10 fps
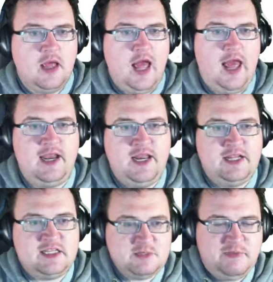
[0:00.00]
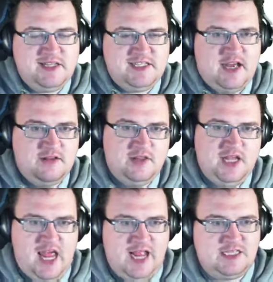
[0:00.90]
and it spits out
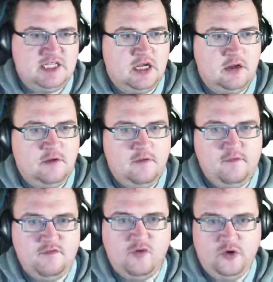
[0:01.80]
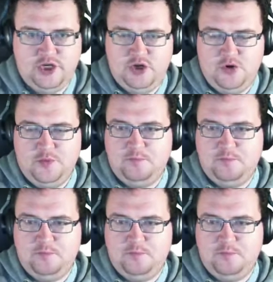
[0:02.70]
the answer for you.